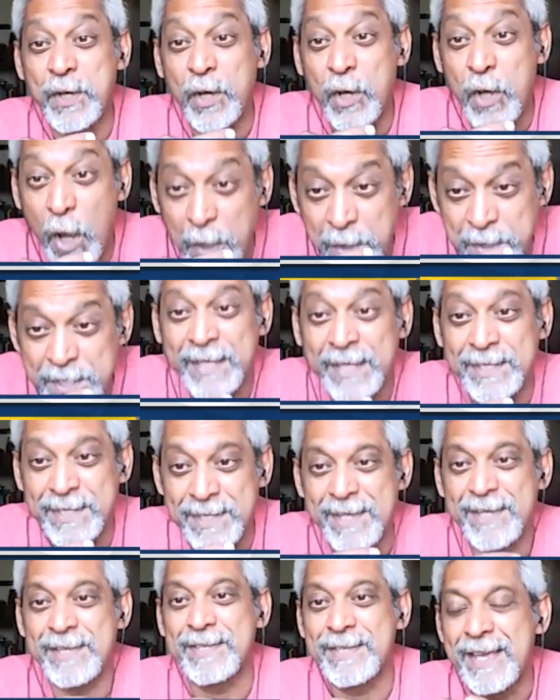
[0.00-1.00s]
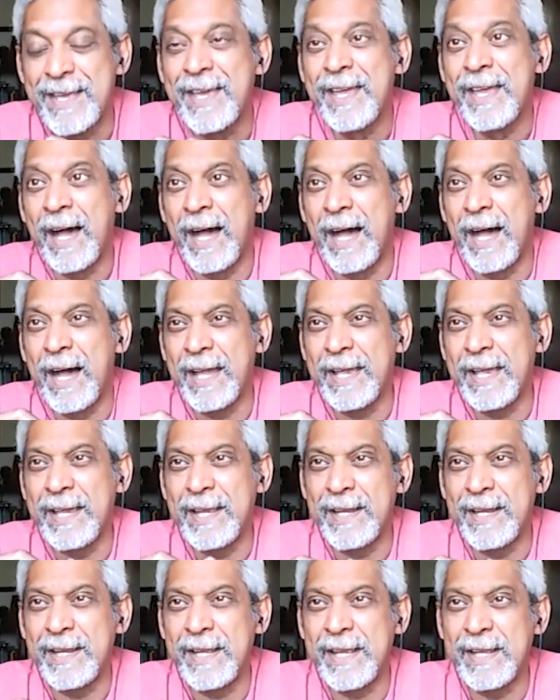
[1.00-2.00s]
context is uh,
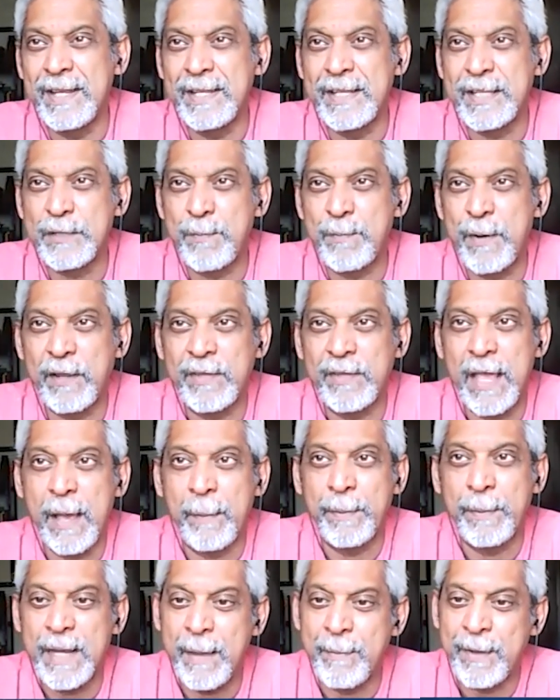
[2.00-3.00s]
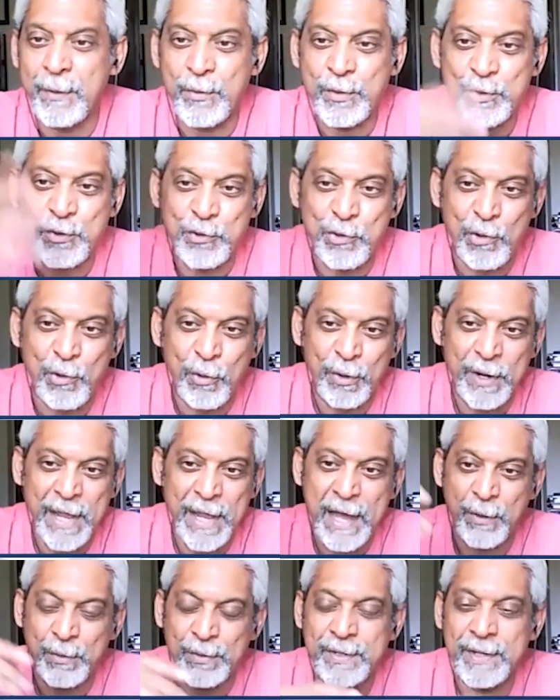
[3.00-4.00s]
in, in the spread of the epidemic was thrown
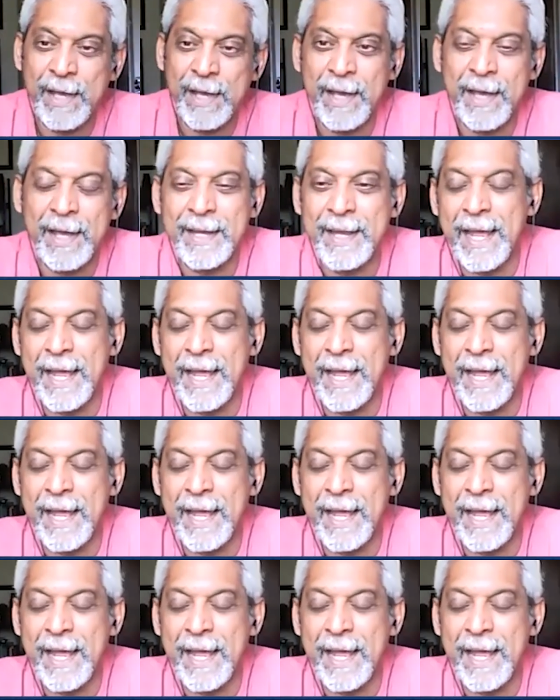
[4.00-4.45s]
out uh,